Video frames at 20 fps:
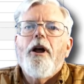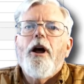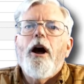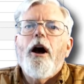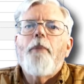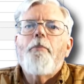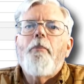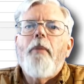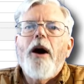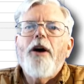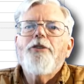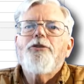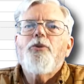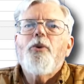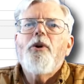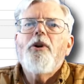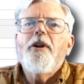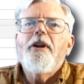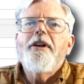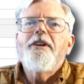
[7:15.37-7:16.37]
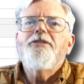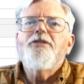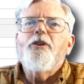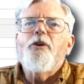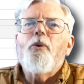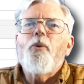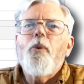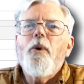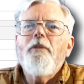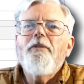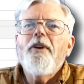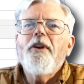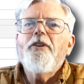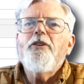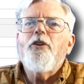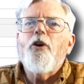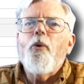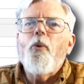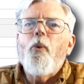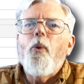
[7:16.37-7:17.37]
A module is equivalent
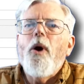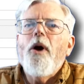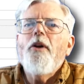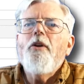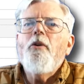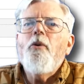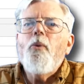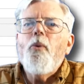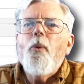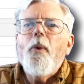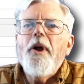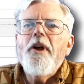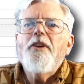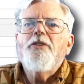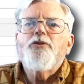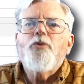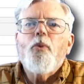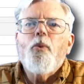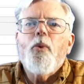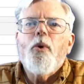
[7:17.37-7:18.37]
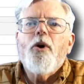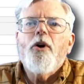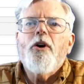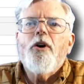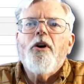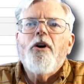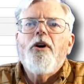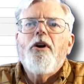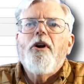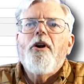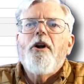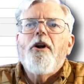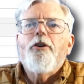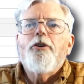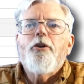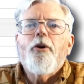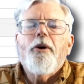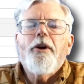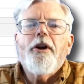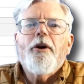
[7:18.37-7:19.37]
to 1 week's work
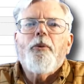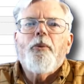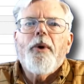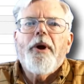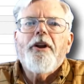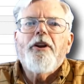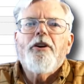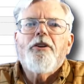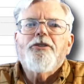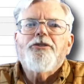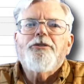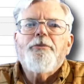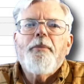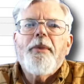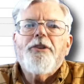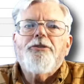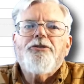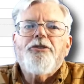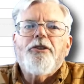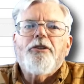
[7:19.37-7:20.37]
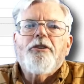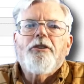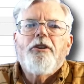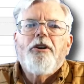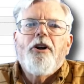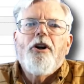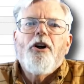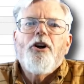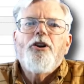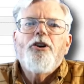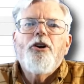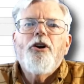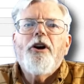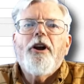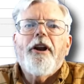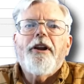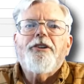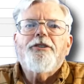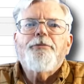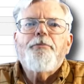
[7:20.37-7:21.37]
during a regular semester. You
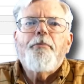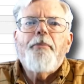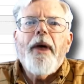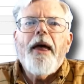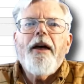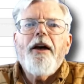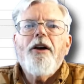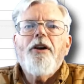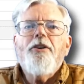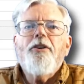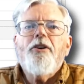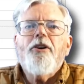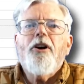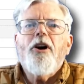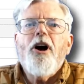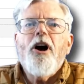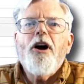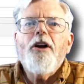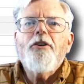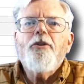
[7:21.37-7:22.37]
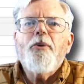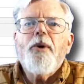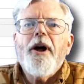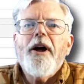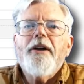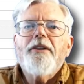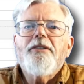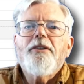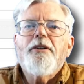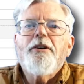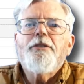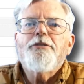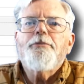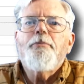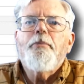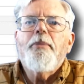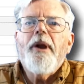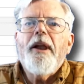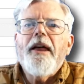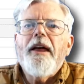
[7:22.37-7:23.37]
can expand or contract the
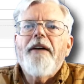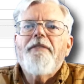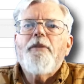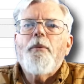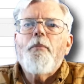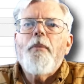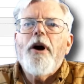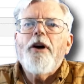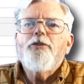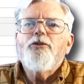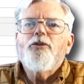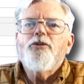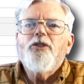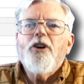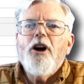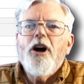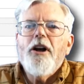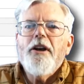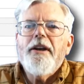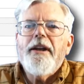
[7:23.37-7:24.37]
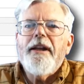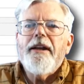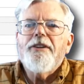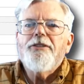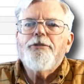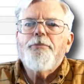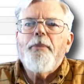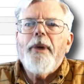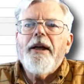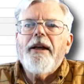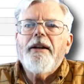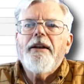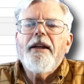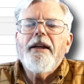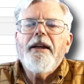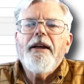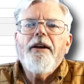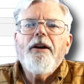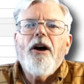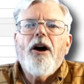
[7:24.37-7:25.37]
display of a module's contents by
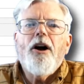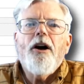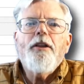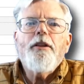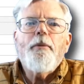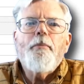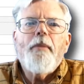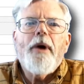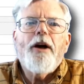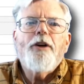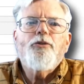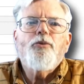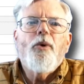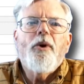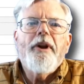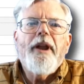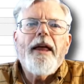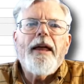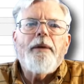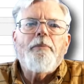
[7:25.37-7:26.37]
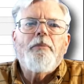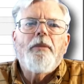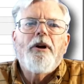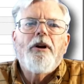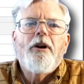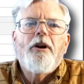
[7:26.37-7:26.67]
clicking on the module name.